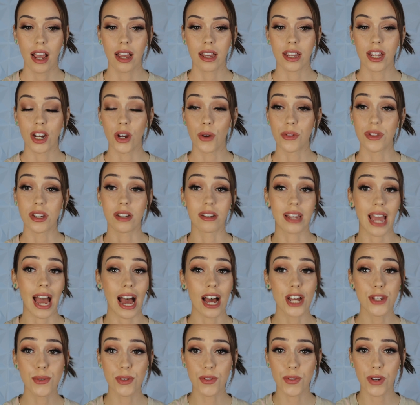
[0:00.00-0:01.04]
You know, the
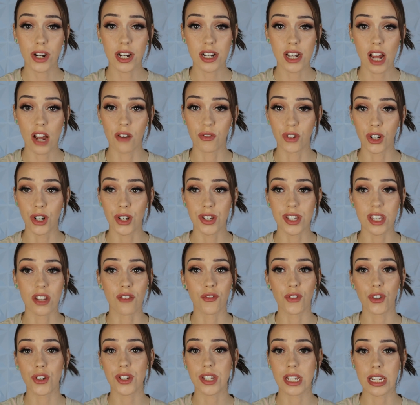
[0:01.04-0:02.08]
cast was very diverse and the
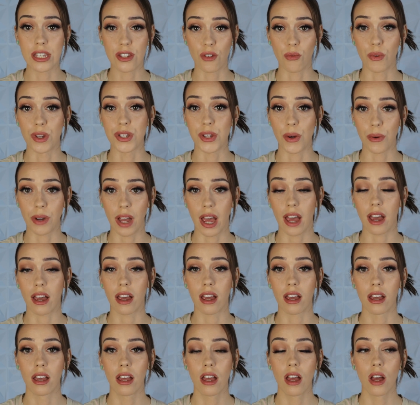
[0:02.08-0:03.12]
first season was
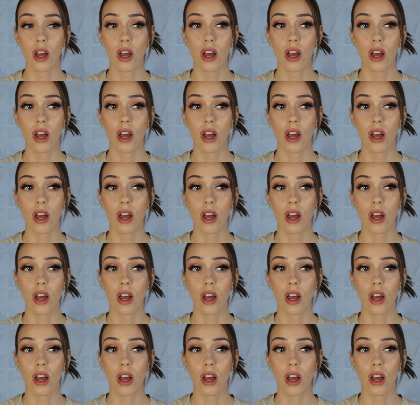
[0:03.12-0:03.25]
okay.